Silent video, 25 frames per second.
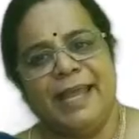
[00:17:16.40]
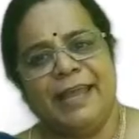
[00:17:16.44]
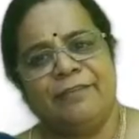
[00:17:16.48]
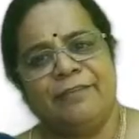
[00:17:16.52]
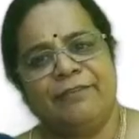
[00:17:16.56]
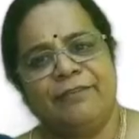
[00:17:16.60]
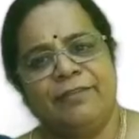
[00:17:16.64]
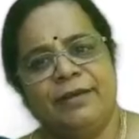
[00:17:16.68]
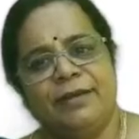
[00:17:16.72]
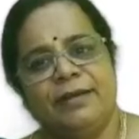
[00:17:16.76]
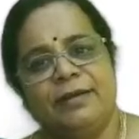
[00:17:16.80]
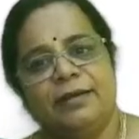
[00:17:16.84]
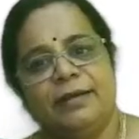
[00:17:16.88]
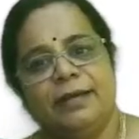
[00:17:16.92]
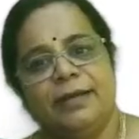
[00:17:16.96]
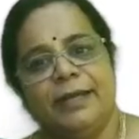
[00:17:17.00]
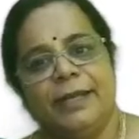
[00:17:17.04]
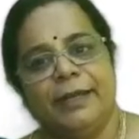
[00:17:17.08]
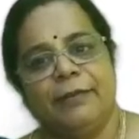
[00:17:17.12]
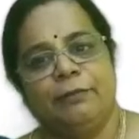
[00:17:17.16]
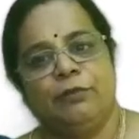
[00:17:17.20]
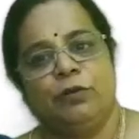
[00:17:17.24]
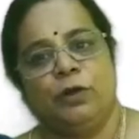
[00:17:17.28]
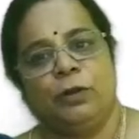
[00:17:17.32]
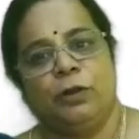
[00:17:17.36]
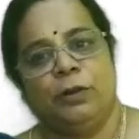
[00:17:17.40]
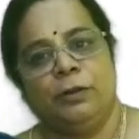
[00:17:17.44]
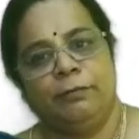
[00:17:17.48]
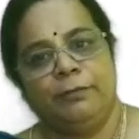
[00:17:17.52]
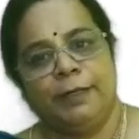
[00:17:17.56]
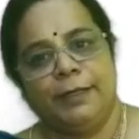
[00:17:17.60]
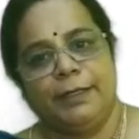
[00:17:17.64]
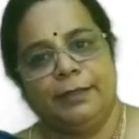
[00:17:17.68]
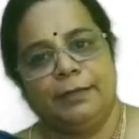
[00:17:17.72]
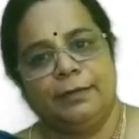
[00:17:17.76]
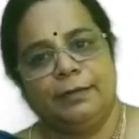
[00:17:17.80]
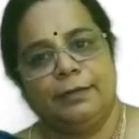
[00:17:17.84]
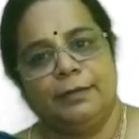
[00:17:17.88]
ever
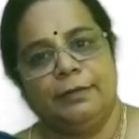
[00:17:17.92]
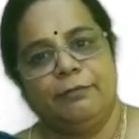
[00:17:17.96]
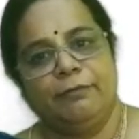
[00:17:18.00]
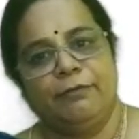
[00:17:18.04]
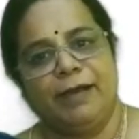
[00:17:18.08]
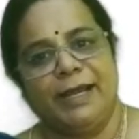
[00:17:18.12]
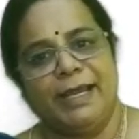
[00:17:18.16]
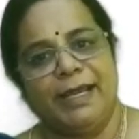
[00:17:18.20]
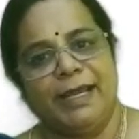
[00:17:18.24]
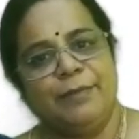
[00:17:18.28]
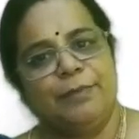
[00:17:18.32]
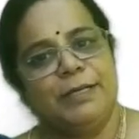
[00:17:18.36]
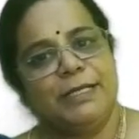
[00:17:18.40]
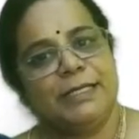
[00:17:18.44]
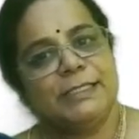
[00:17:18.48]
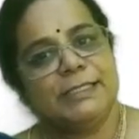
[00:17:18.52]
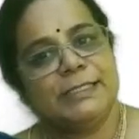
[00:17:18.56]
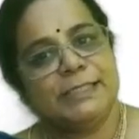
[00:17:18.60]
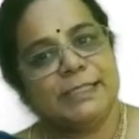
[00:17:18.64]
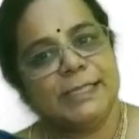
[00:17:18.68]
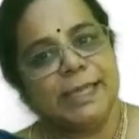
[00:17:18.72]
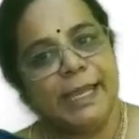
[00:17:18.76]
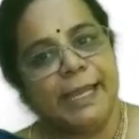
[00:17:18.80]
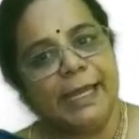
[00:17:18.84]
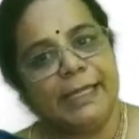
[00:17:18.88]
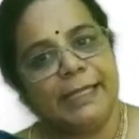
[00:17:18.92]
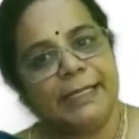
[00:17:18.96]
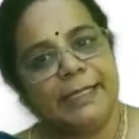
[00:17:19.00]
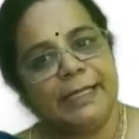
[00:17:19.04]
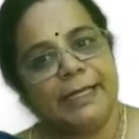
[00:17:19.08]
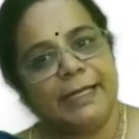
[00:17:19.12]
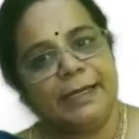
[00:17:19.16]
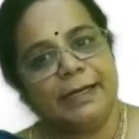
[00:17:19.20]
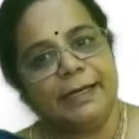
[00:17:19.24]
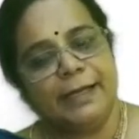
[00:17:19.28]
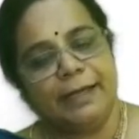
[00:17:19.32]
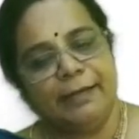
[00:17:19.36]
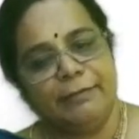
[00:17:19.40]
evolving. Why am I saying
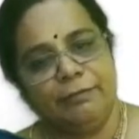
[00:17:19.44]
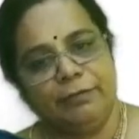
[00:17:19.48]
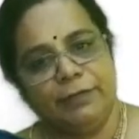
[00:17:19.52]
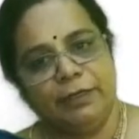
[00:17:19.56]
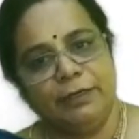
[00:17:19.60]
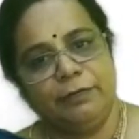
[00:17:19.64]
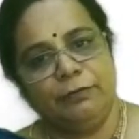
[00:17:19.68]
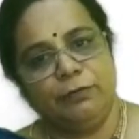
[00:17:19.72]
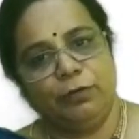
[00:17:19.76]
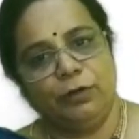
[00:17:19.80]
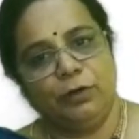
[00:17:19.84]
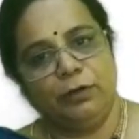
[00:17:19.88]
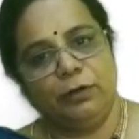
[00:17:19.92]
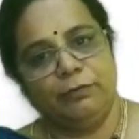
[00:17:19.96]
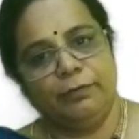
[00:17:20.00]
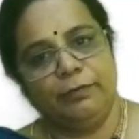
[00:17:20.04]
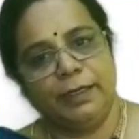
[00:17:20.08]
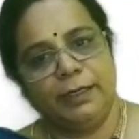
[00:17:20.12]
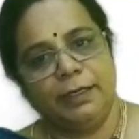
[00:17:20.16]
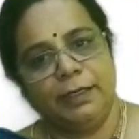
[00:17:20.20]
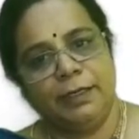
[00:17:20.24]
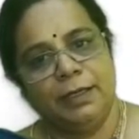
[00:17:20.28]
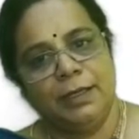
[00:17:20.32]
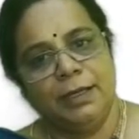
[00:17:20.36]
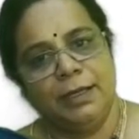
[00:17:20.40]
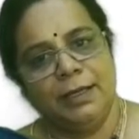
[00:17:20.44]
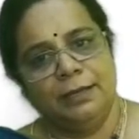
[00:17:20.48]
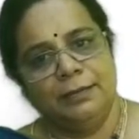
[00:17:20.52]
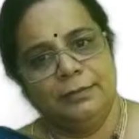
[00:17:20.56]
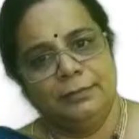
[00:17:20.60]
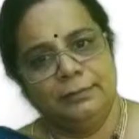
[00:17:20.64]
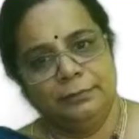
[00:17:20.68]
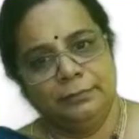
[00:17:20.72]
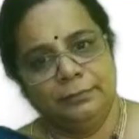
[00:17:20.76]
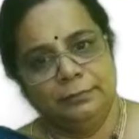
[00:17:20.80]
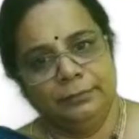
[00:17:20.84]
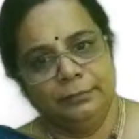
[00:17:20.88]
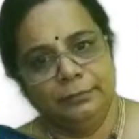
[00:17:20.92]
they are ever evolving?
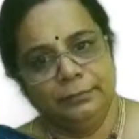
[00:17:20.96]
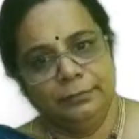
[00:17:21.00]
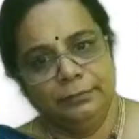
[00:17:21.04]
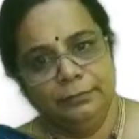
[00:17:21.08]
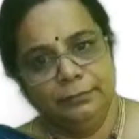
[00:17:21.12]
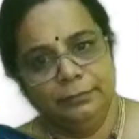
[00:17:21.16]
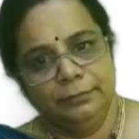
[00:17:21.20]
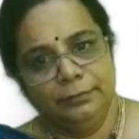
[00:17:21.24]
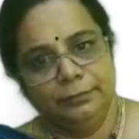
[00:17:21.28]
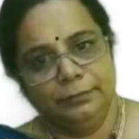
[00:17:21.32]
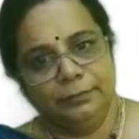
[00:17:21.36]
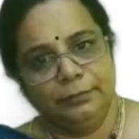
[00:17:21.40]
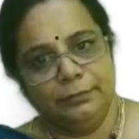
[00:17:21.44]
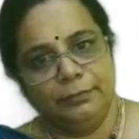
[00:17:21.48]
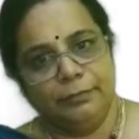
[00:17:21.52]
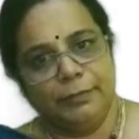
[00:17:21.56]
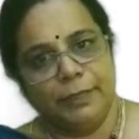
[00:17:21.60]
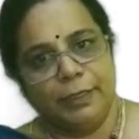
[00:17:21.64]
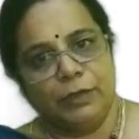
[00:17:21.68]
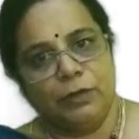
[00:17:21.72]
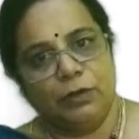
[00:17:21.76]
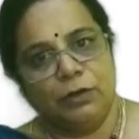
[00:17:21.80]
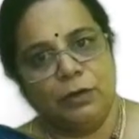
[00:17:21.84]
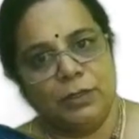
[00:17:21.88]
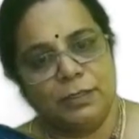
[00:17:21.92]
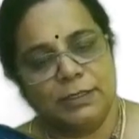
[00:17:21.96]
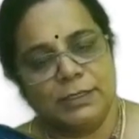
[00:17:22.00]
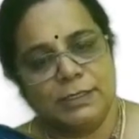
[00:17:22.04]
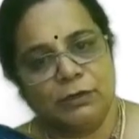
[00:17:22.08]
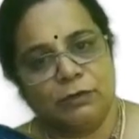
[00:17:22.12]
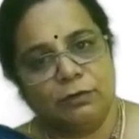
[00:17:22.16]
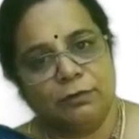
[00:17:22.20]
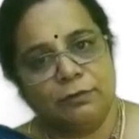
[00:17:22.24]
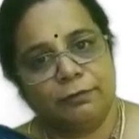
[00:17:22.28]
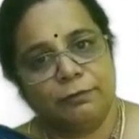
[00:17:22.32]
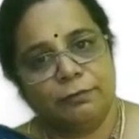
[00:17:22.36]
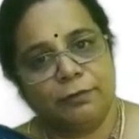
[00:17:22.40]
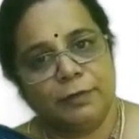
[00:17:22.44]
Because
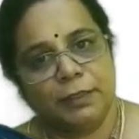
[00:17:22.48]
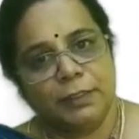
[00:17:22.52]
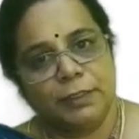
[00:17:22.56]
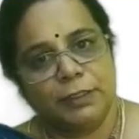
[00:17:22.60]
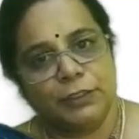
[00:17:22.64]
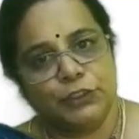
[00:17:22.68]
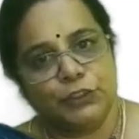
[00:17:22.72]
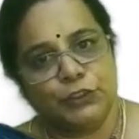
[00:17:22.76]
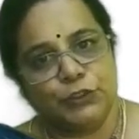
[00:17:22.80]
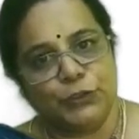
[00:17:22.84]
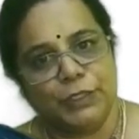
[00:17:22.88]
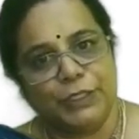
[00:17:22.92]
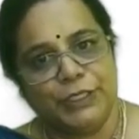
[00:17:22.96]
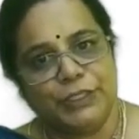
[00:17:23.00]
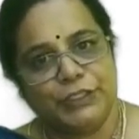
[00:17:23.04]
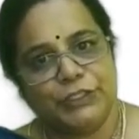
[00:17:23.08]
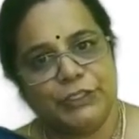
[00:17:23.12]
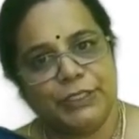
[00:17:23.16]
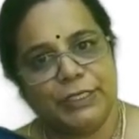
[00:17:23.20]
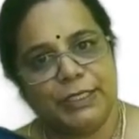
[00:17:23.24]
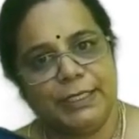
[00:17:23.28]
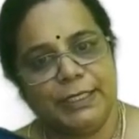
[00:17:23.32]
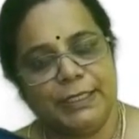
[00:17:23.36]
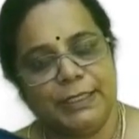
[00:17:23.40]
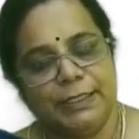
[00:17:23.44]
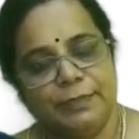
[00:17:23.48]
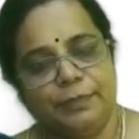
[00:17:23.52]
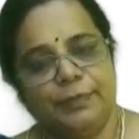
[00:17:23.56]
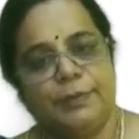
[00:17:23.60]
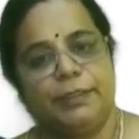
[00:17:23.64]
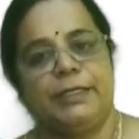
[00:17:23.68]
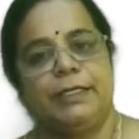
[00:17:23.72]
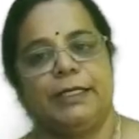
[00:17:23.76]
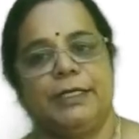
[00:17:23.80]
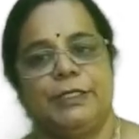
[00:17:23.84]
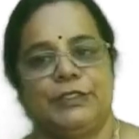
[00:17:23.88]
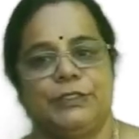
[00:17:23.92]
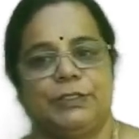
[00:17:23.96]
of judicial
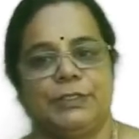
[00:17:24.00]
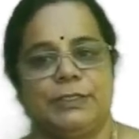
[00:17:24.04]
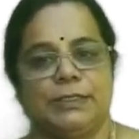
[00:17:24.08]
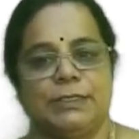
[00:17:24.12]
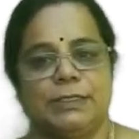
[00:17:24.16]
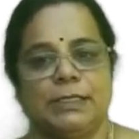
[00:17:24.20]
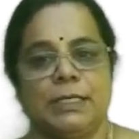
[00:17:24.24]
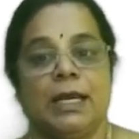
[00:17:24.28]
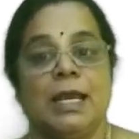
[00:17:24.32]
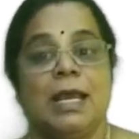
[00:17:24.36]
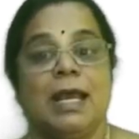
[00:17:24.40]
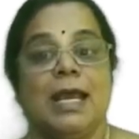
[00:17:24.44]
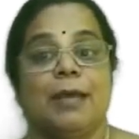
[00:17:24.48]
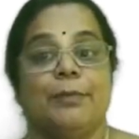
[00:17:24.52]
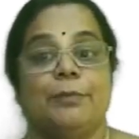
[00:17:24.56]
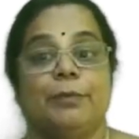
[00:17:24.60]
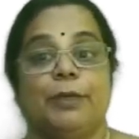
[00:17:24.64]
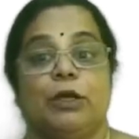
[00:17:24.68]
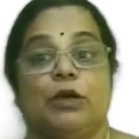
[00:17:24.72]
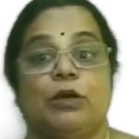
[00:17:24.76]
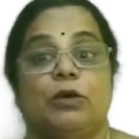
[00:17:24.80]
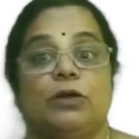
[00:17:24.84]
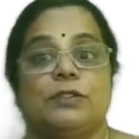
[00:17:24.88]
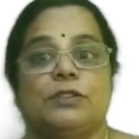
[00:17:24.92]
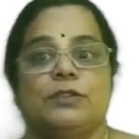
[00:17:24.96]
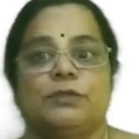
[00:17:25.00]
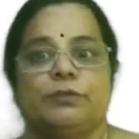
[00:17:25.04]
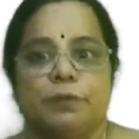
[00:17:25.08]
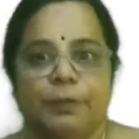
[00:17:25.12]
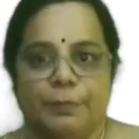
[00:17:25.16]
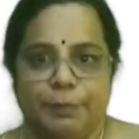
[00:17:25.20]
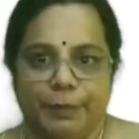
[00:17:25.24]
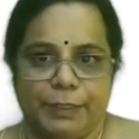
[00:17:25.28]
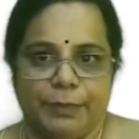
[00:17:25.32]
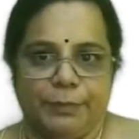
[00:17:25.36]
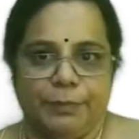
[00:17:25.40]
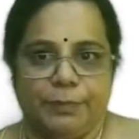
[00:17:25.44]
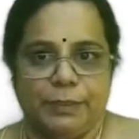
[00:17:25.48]
interpretations, because of
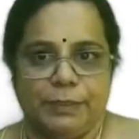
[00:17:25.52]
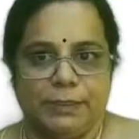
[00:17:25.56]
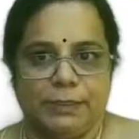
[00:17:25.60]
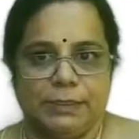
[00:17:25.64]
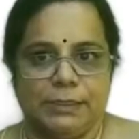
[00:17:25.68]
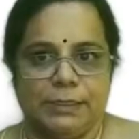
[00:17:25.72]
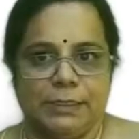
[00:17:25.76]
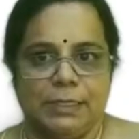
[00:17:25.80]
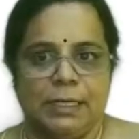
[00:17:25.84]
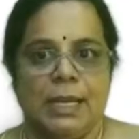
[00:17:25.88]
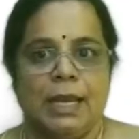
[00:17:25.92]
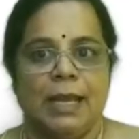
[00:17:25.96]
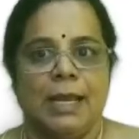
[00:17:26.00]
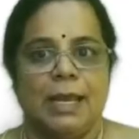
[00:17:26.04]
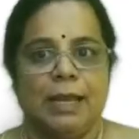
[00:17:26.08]
amendments.